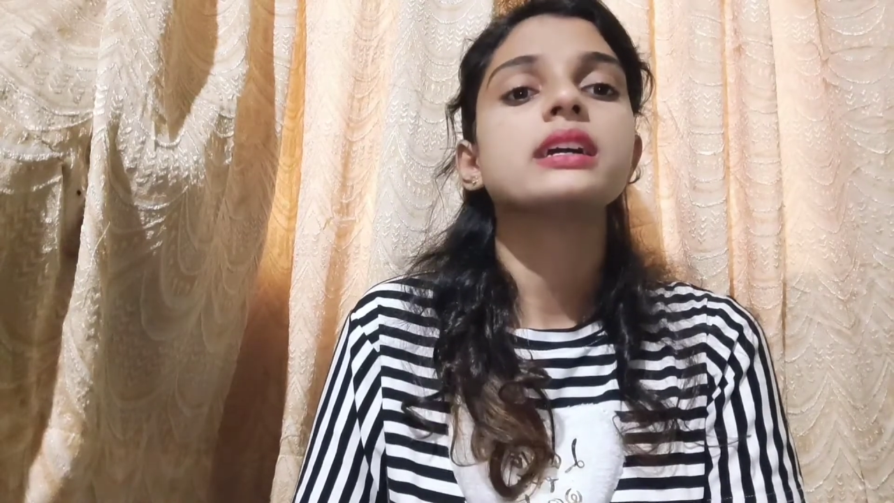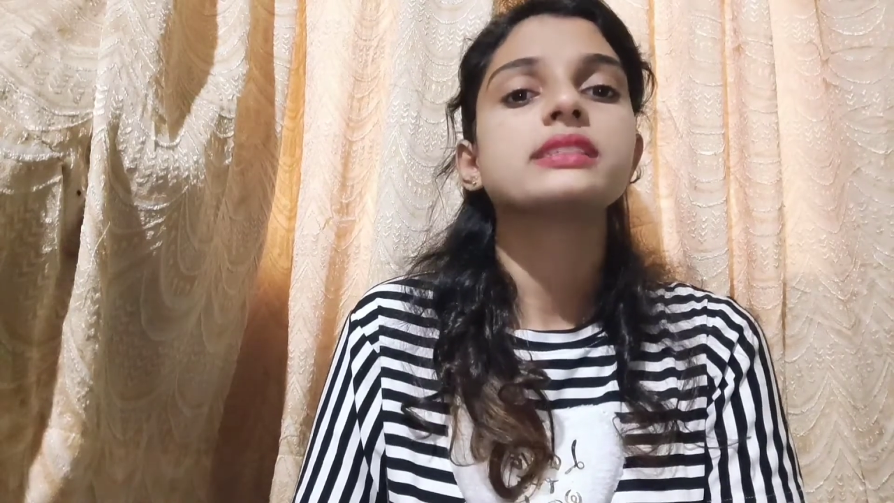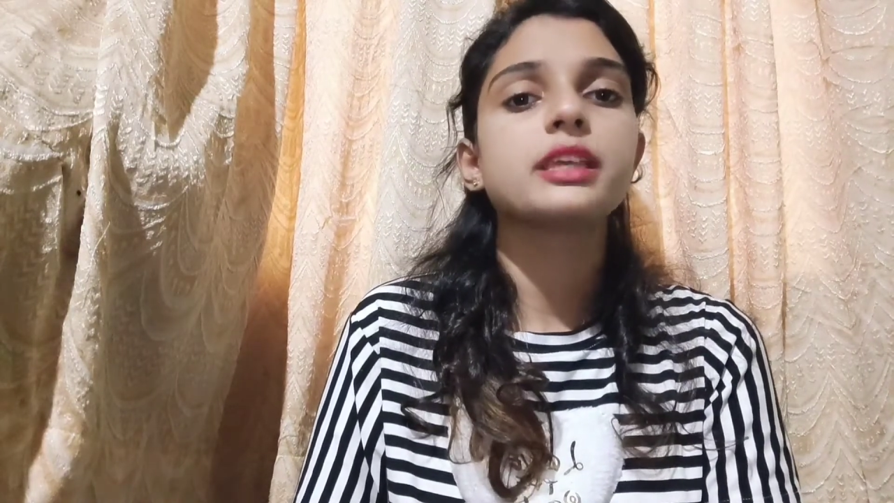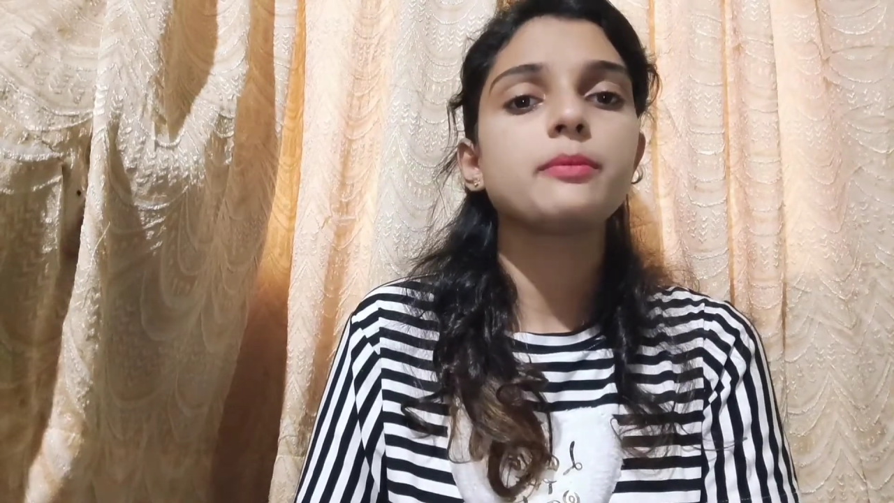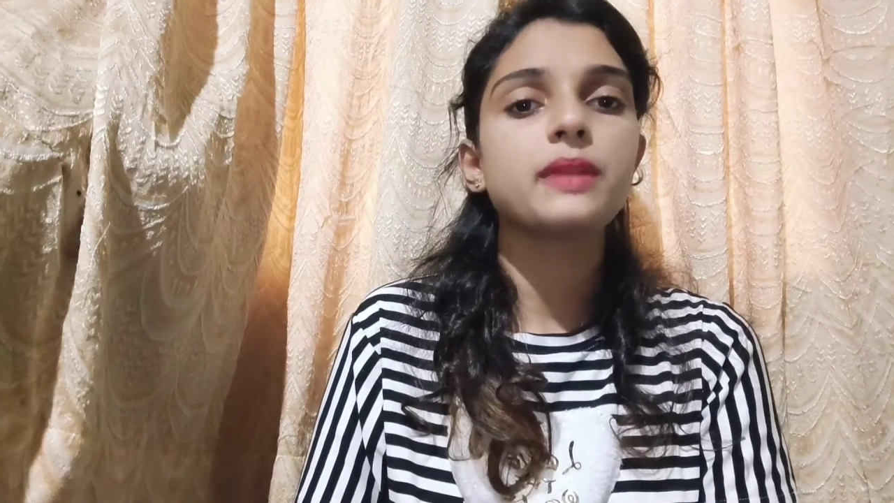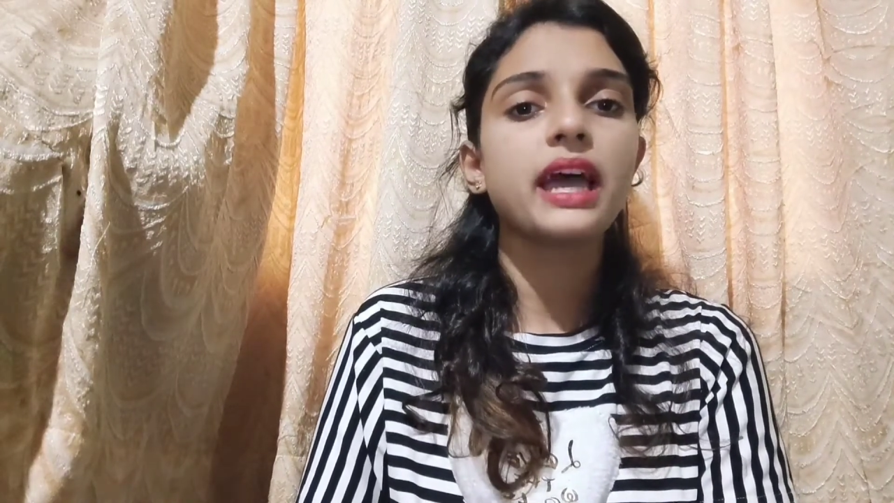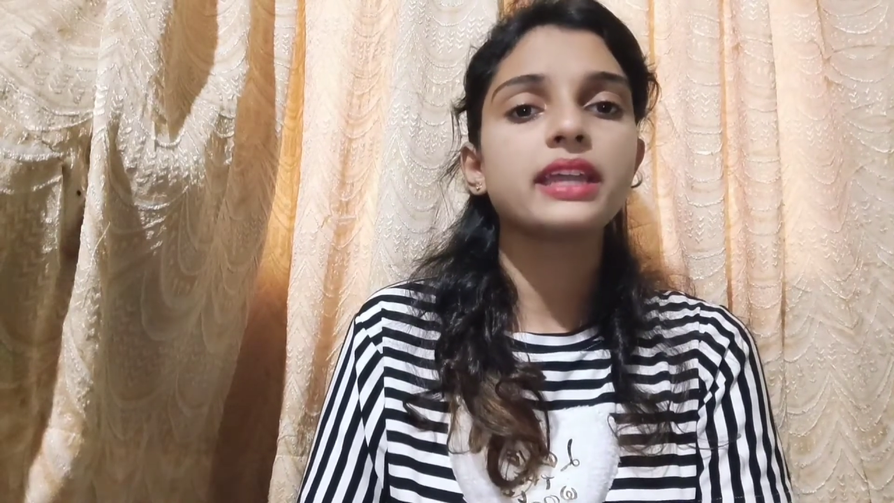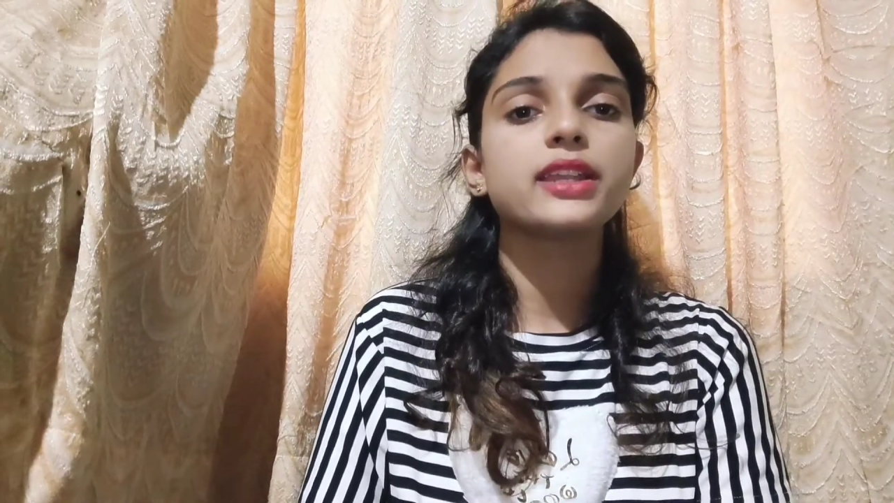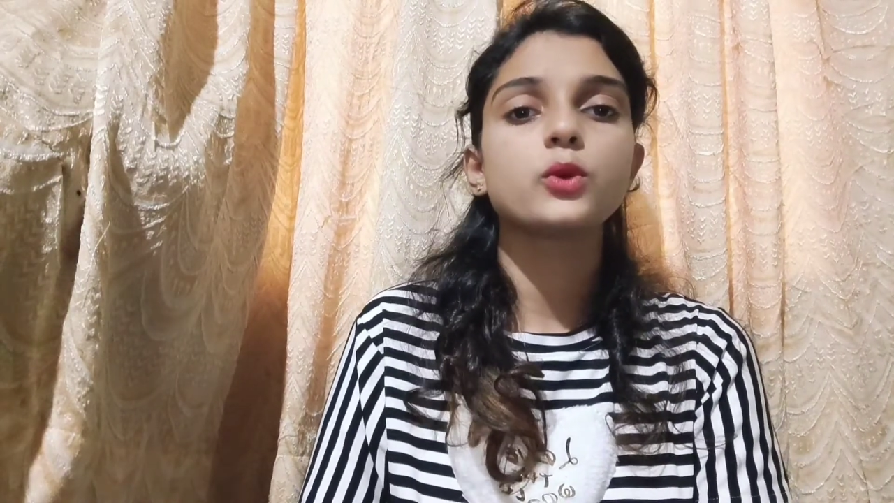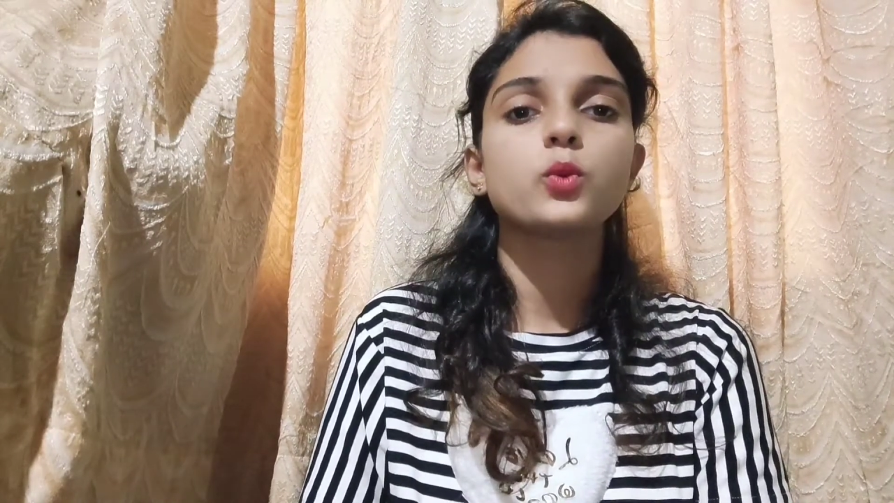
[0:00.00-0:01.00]
zip
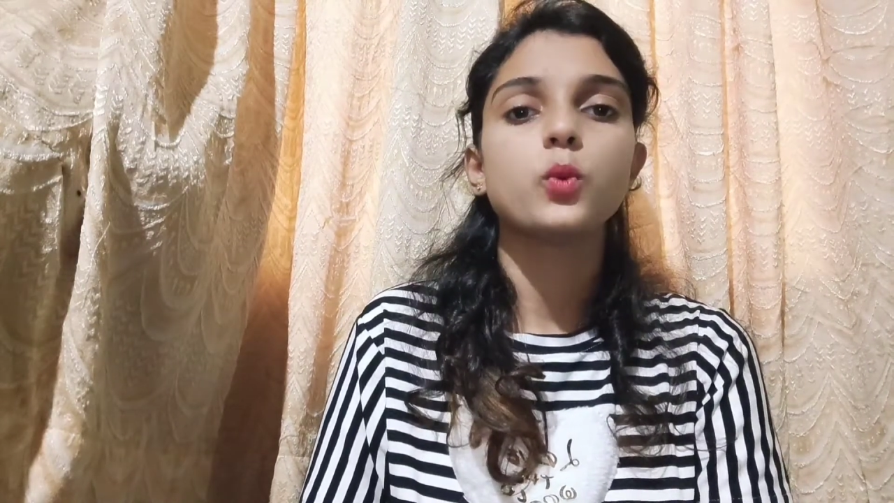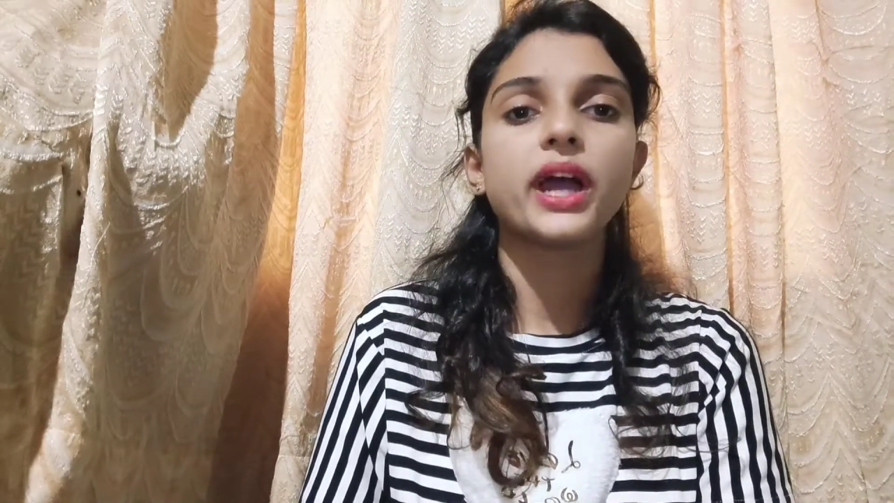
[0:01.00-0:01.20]
lining,